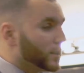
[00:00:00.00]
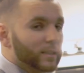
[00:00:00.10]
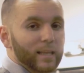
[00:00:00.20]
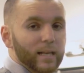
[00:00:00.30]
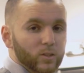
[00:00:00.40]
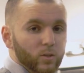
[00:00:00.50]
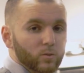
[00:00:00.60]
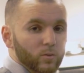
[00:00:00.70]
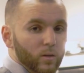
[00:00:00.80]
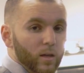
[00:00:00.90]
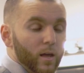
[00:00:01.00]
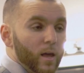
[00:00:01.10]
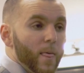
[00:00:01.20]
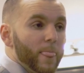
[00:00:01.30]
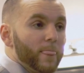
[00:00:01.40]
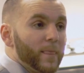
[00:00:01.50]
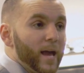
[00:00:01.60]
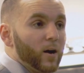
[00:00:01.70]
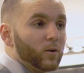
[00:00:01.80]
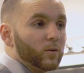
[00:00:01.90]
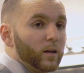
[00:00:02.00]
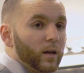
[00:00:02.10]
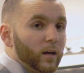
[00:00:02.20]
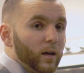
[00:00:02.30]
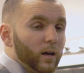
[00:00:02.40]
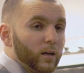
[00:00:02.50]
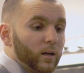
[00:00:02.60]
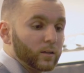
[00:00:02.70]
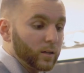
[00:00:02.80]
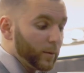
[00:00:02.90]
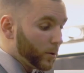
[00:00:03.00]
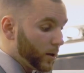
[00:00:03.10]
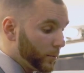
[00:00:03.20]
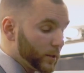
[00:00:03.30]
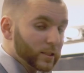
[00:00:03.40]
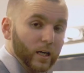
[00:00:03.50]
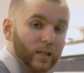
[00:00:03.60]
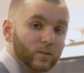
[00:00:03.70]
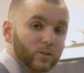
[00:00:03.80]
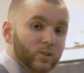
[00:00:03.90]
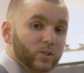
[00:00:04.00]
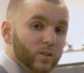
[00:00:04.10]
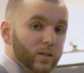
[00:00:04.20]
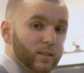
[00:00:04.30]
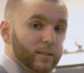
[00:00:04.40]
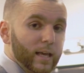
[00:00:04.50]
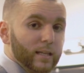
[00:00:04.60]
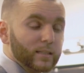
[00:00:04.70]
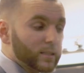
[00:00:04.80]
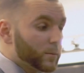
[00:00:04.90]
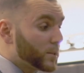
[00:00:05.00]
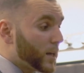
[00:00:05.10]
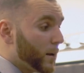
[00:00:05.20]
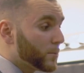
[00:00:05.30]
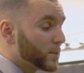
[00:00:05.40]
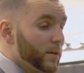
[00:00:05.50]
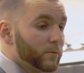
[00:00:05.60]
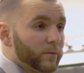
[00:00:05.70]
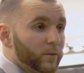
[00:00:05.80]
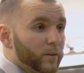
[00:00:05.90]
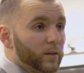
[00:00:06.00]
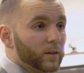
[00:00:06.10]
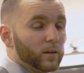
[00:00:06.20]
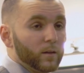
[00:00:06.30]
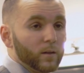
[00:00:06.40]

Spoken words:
into that 2. Now, clipper companies understood that sometimes even for the